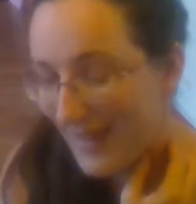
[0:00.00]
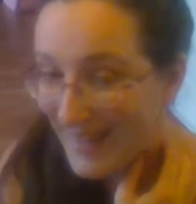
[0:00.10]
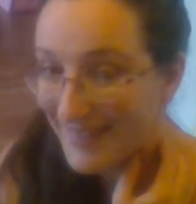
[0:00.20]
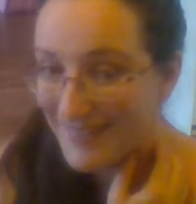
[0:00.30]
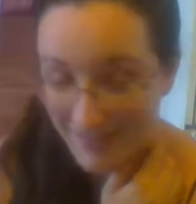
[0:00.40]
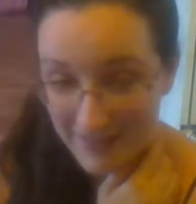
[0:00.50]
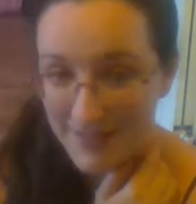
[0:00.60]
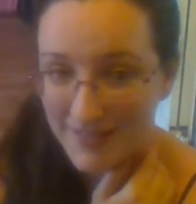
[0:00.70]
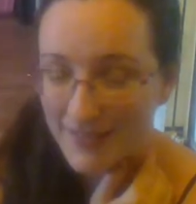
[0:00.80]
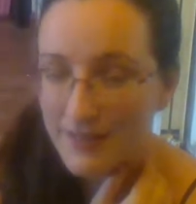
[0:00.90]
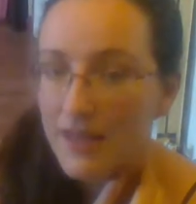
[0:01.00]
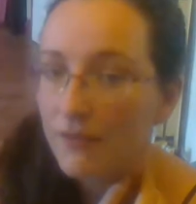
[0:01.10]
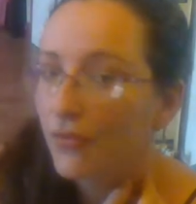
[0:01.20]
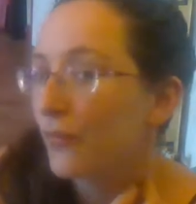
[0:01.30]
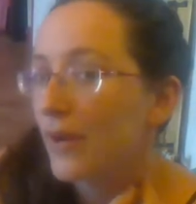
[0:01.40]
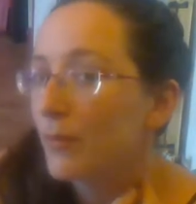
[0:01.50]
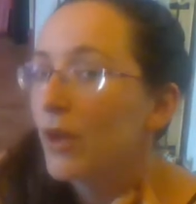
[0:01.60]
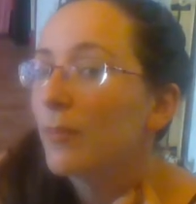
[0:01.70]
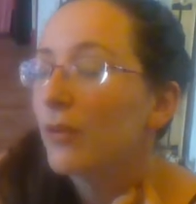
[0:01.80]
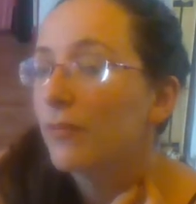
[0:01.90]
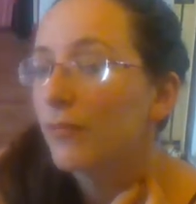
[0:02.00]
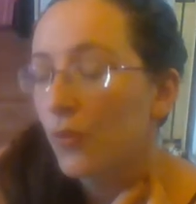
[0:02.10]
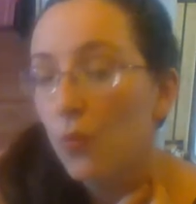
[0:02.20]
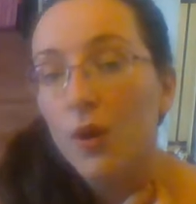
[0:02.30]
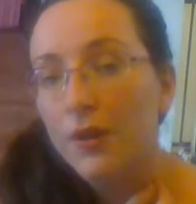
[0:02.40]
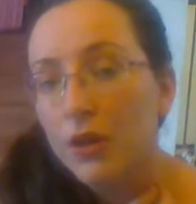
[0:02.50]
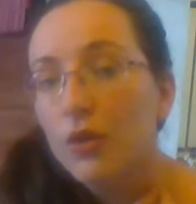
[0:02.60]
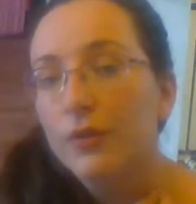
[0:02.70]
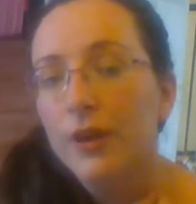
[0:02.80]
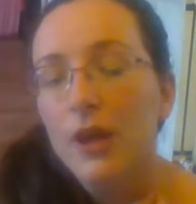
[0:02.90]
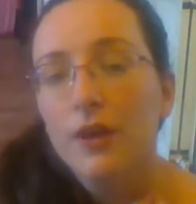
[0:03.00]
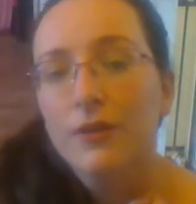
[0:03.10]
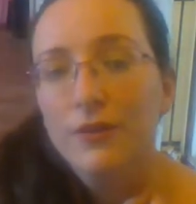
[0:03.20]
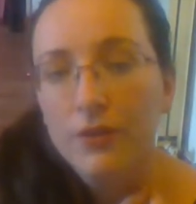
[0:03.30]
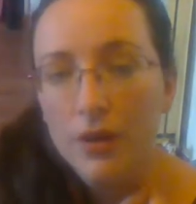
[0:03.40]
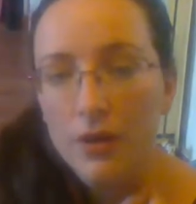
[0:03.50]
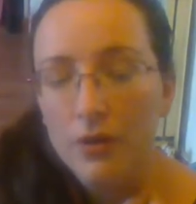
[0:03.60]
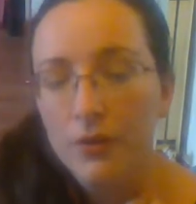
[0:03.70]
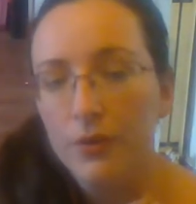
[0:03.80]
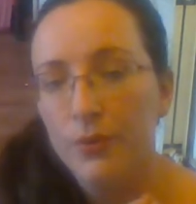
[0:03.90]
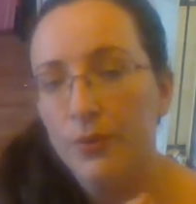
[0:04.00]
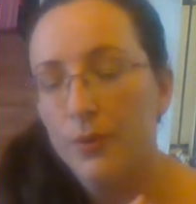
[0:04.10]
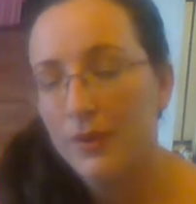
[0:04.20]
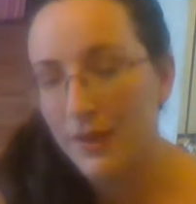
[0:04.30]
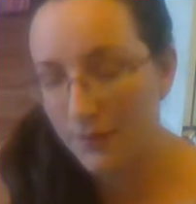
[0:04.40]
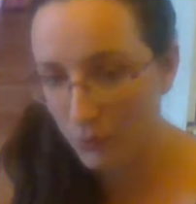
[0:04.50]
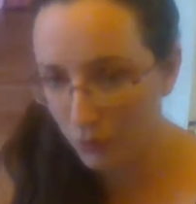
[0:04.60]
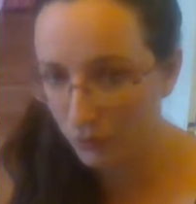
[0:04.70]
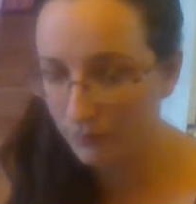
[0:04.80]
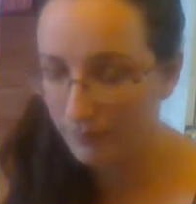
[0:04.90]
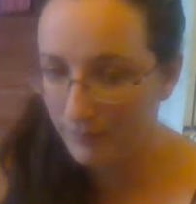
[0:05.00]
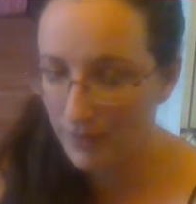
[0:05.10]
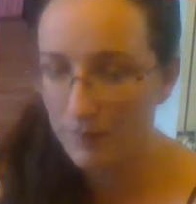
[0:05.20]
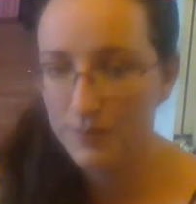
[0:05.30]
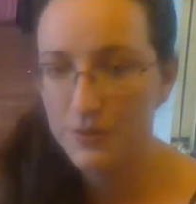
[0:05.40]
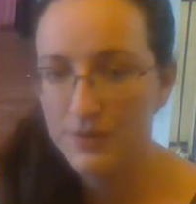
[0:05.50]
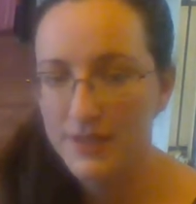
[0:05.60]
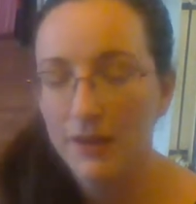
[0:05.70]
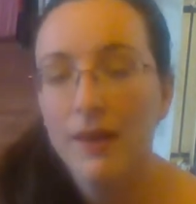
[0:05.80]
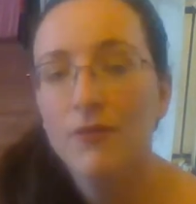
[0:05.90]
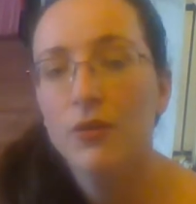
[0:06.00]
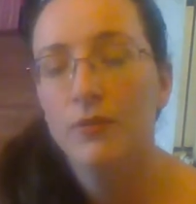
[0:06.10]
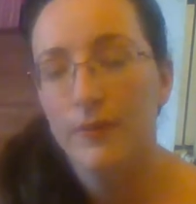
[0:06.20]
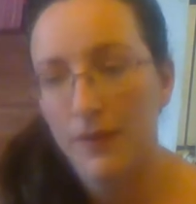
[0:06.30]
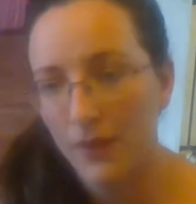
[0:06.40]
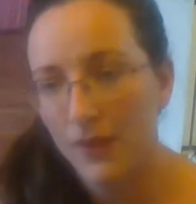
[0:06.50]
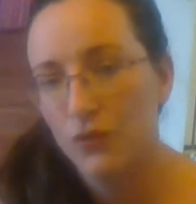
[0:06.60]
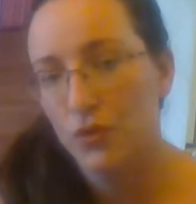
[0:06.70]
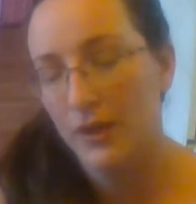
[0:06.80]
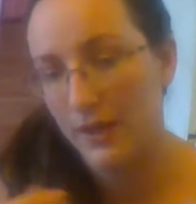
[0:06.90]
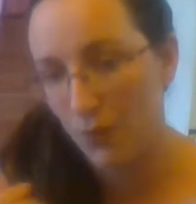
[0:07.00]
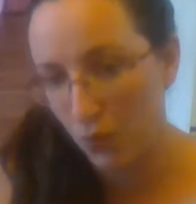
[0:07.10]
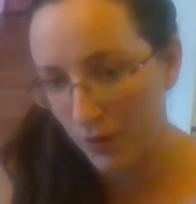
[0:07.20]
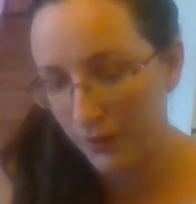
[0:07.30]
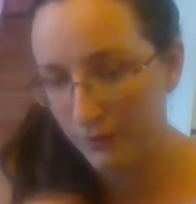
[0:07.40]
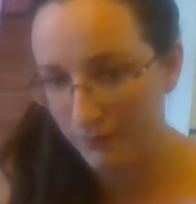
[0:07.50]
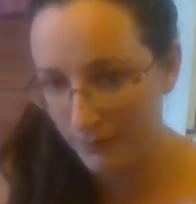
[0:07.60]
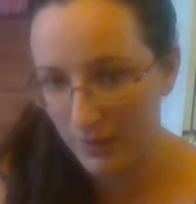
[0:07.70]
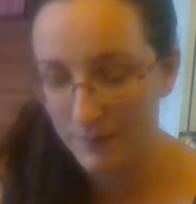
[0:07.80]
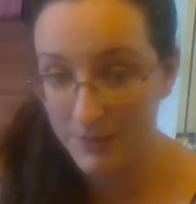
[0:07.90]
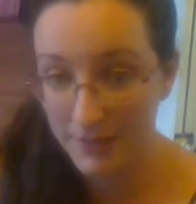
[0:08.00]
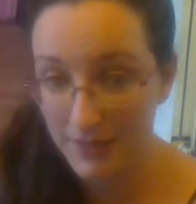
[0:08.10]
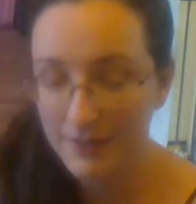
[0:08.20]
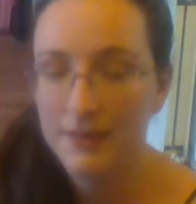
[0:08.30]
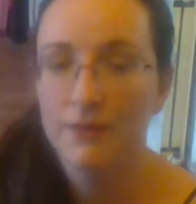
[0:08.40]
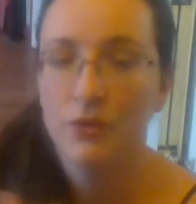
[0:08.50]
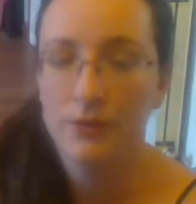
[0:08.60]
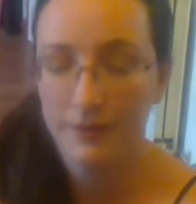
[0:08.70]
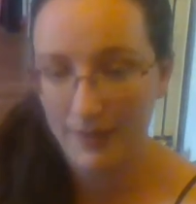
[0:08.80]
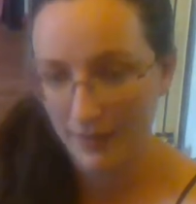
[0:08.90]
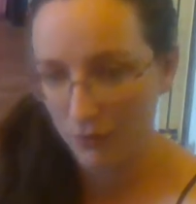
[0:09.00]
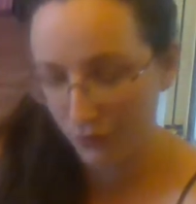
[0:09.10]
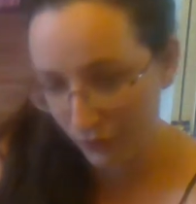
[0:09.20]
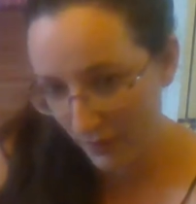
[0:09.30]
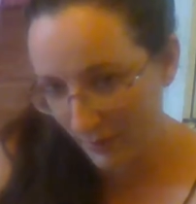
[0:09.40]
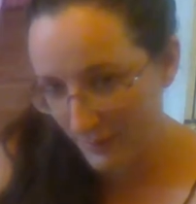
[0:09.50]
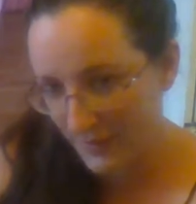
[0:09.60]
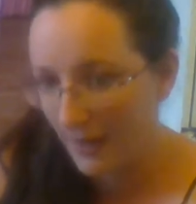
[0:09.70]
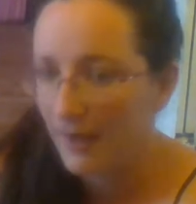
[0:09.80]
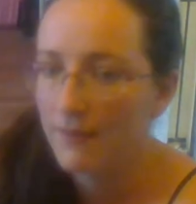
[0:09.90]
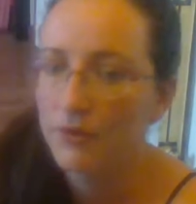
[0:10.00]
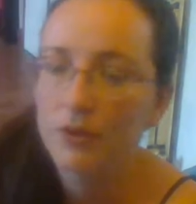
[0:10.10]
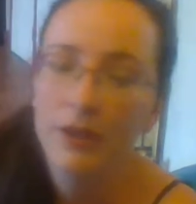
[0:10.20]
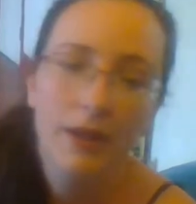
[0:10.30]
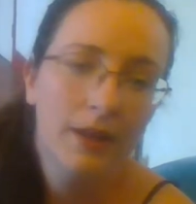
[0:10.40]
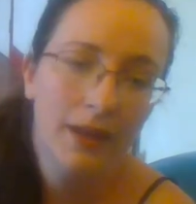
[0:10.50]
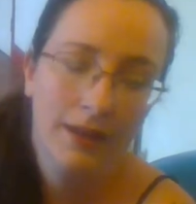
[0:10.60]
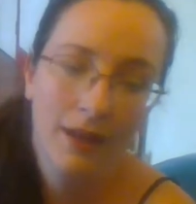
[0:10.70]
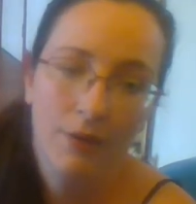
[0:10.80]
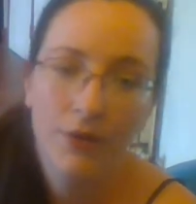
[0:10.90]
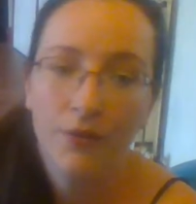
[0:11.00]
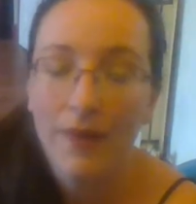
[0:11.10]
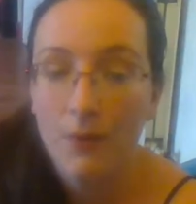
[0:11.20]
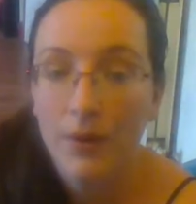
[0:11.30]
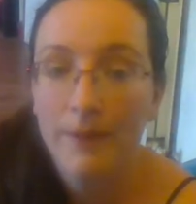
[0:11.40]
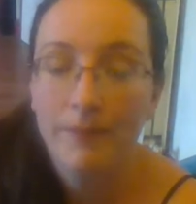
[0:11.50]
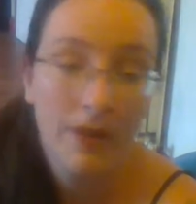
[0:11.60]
And it's easier to have 3 at purple than 1 at gold. So get them all up to a certain level and then try and get 1 up to the next level and then get all 3 up to that level and carry on that way.